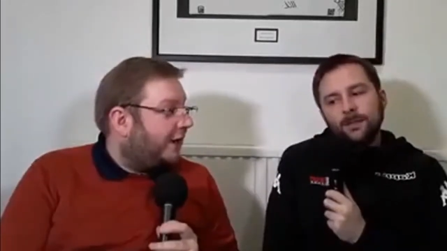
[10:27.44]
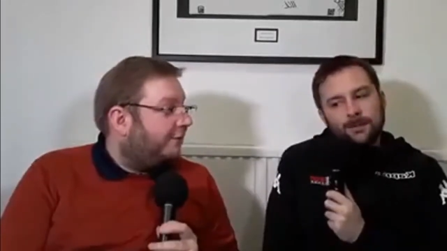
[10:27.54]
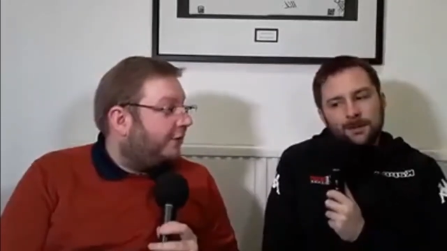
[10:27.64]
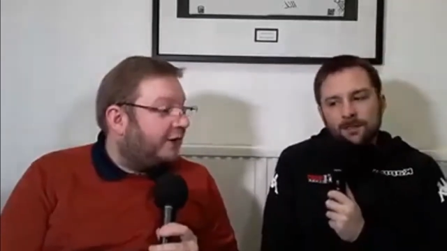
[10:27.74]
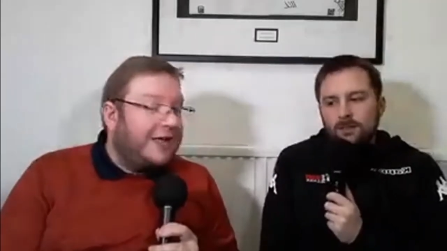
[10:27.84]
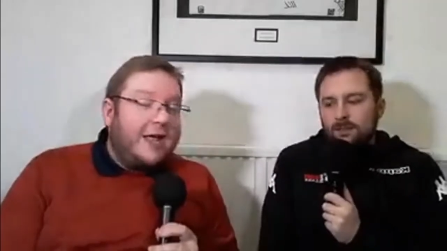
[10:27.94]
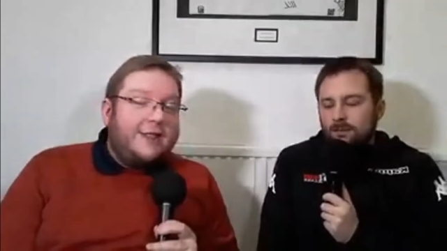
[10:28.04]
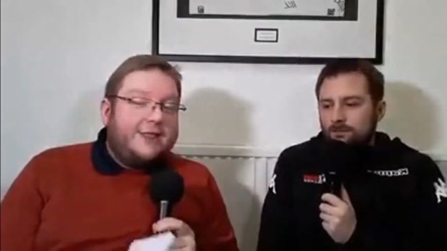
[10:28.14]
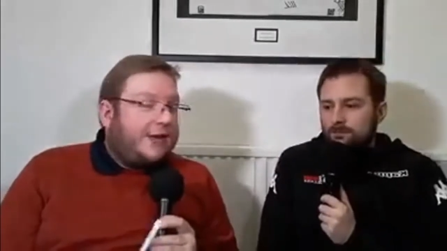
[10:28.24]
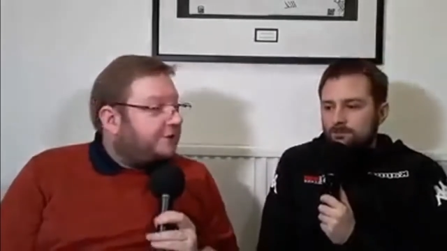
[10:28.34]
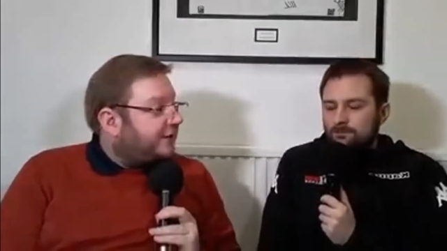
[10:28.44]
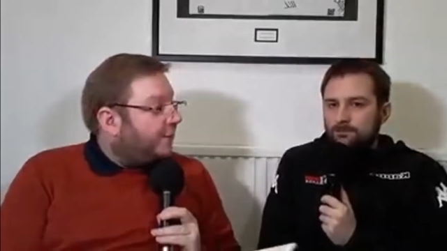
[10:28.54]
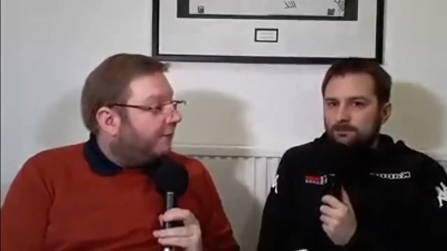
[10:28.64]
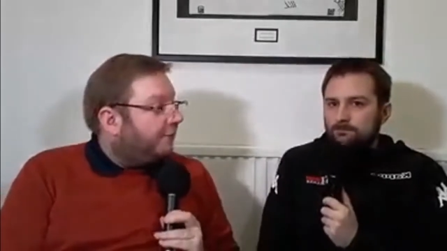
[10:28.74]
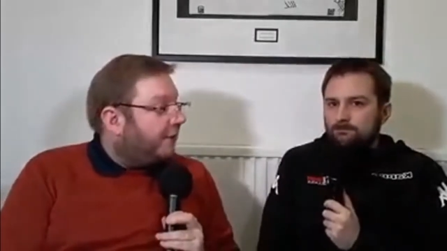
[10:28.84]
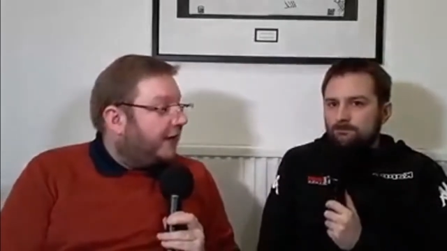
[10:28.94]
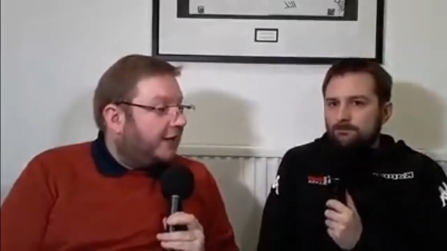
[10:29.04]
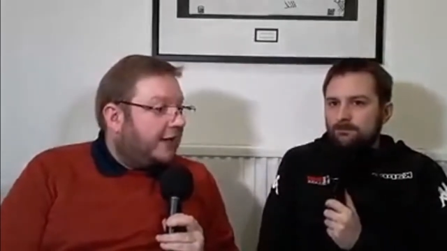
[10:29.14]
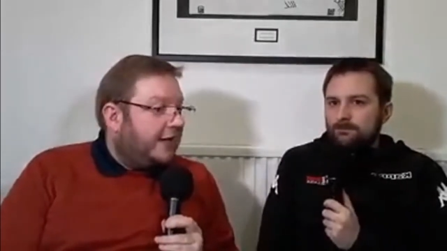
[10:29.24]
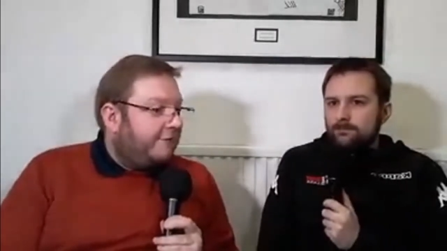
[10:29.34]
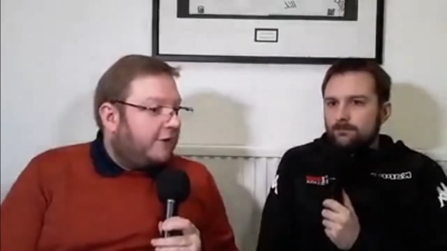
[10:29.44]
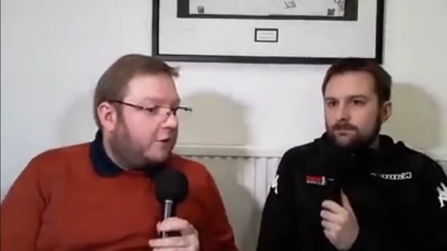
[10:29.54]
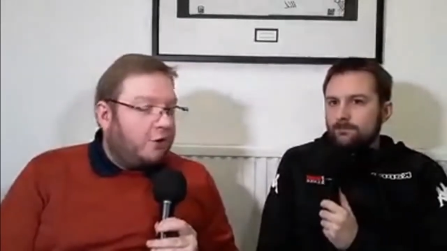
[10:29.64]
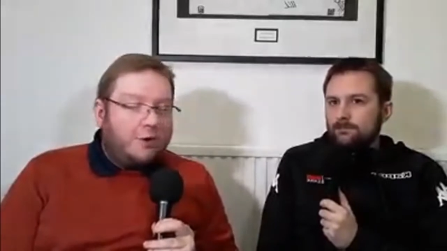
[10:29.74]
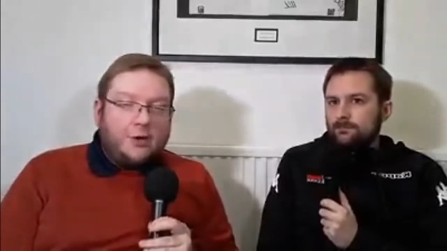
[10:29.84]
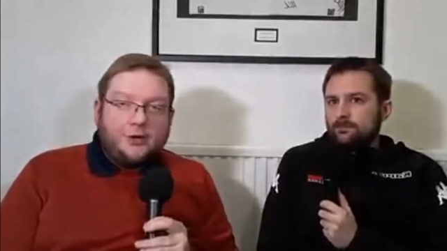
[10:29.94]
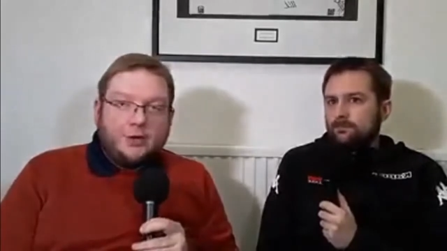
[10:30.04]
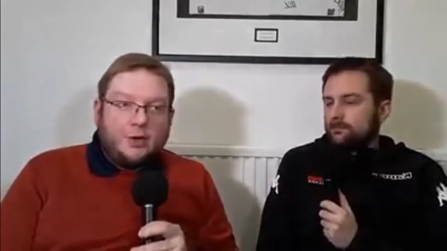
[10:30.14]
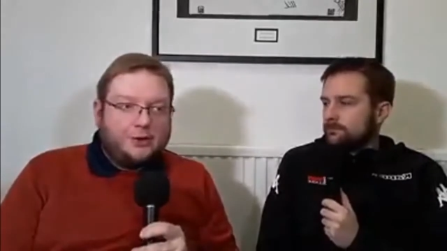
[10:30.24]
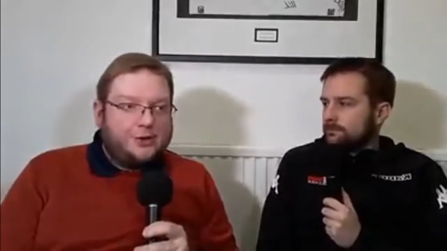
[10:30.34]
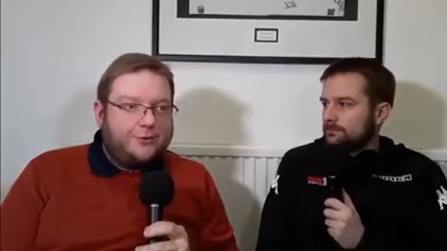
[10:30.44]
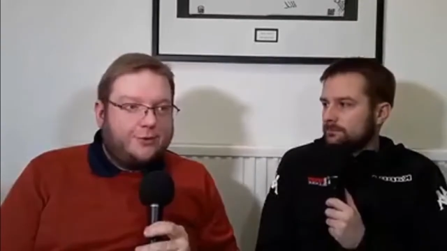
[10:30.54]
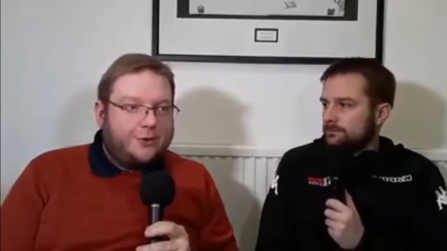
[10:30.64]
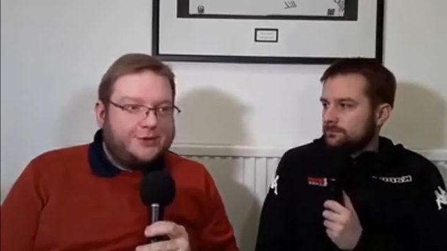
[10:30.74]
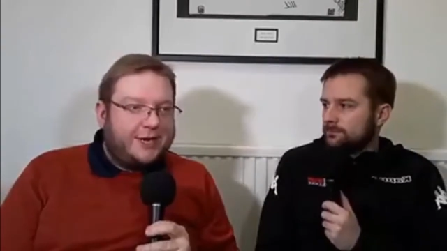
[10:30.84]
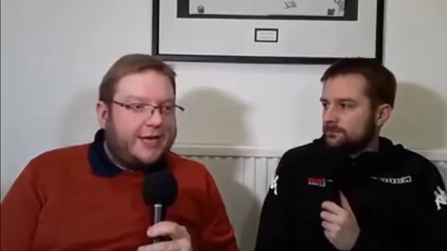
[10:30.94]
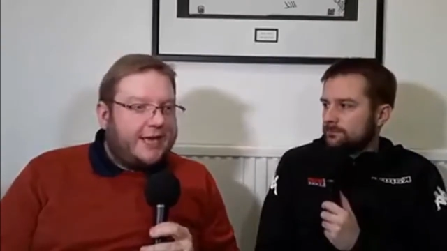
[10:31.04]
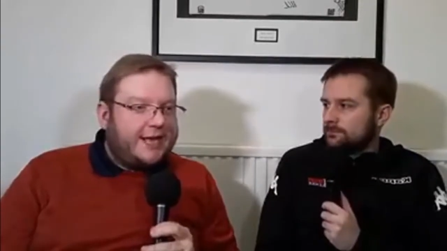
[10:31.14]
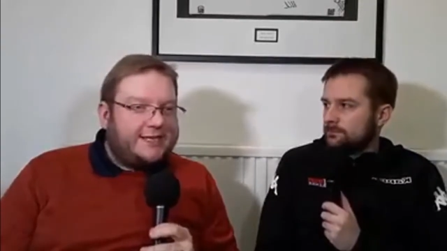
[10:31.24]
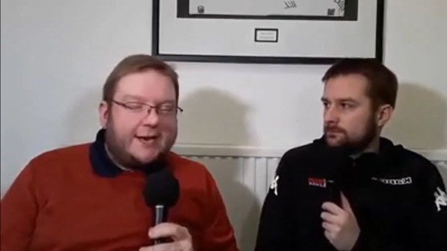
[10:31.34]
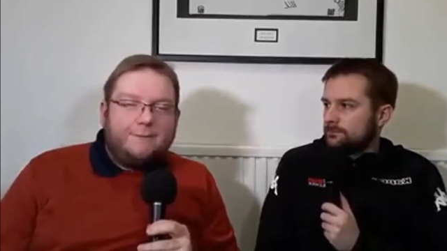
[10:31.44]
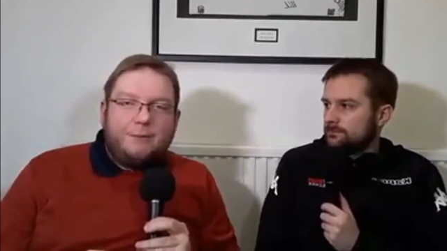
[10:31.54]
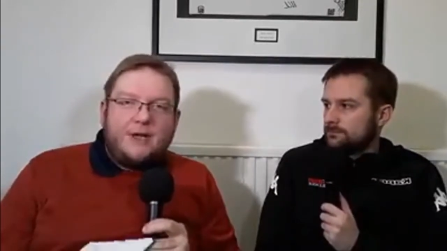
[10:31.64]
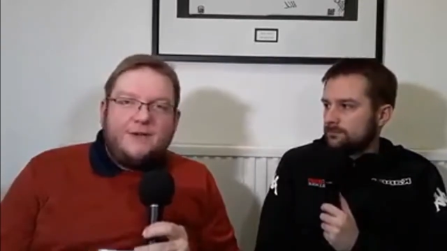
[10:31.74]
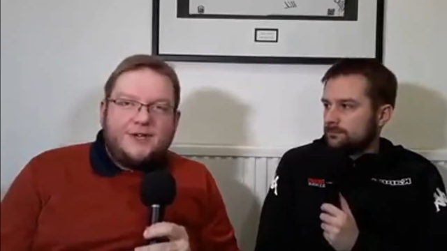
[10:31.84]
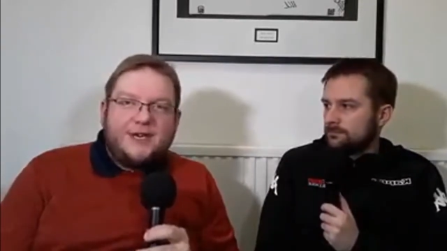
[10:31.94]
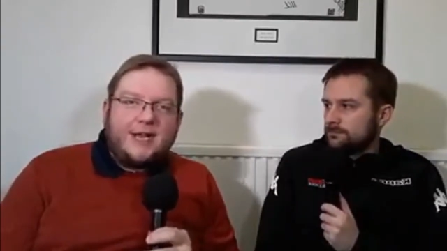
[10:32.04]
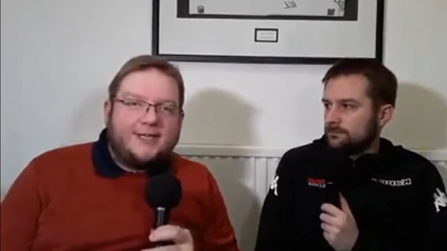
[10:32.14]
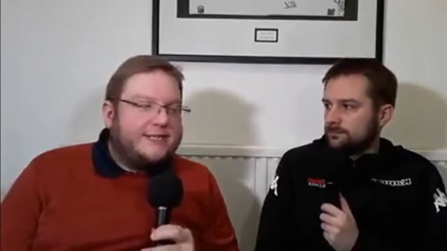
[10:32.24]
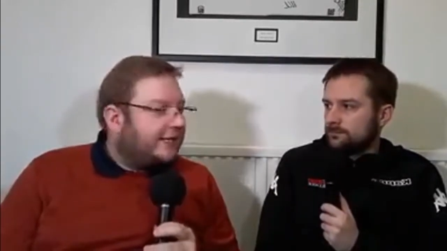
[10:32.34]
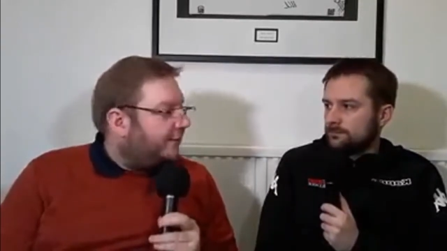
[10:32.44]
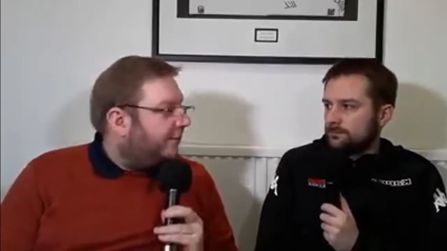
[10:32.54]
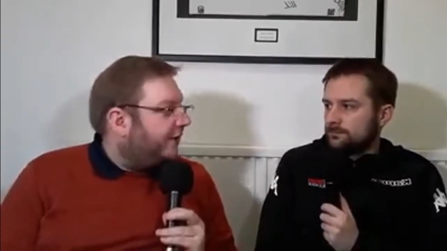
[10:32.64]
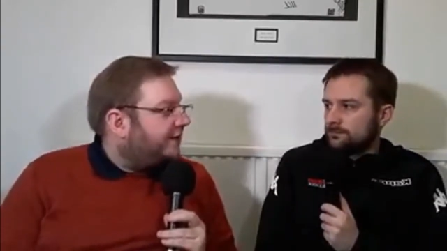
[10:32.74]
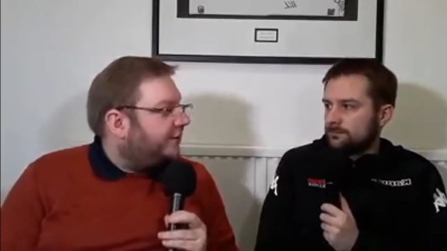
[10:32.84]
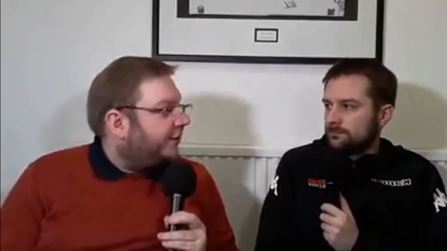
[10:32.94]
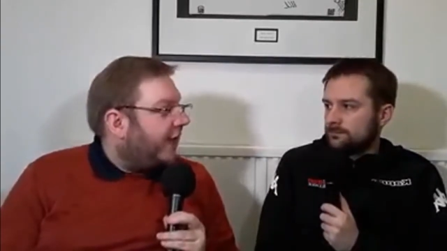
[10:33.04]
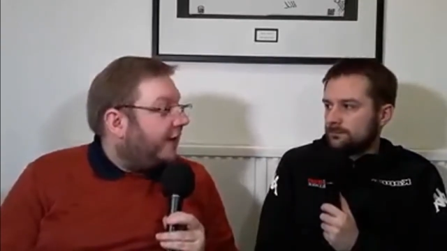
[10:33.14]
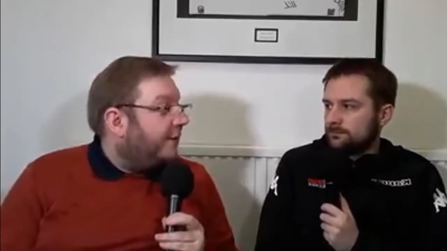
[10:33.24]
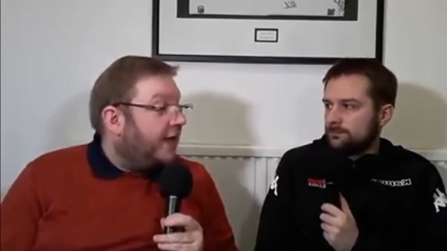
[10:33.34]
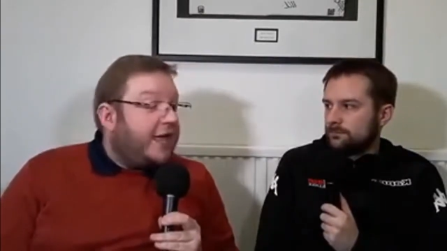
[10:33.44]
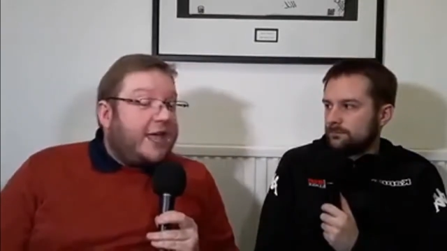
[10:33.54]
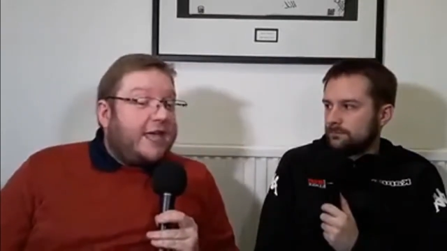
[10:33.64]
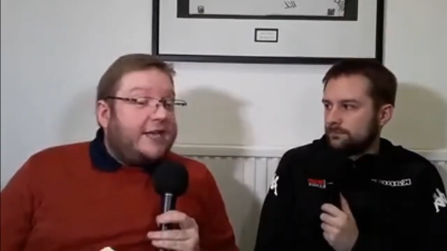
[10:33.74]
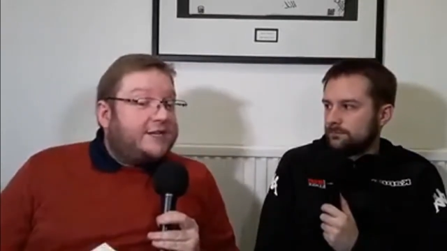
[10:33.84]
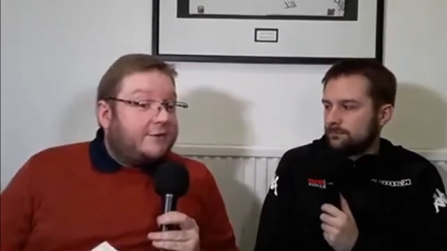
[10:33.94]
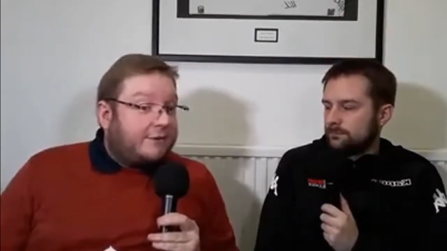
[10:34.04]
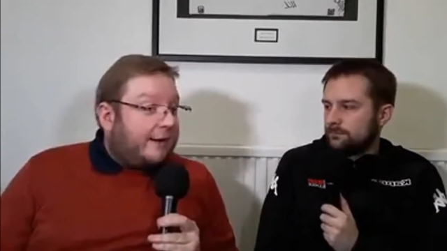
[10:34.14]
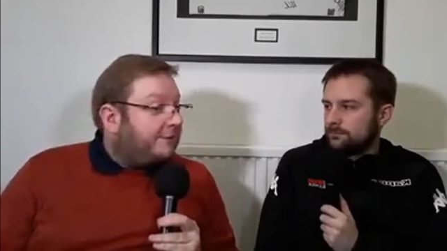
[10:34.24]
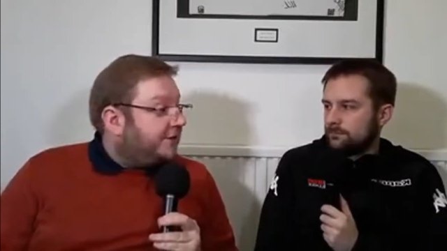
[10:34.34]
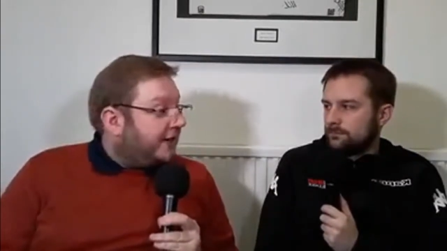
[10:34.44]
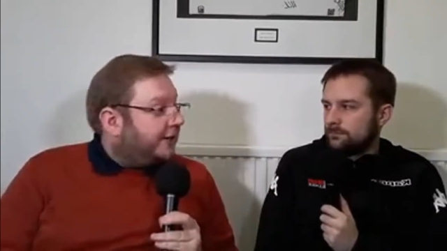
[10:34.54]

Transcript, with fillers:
Speaker 1: from Bradford. And the interesting one for me, if I go on Colton Roche, He's had previous chances in the professional game. He's grabbed a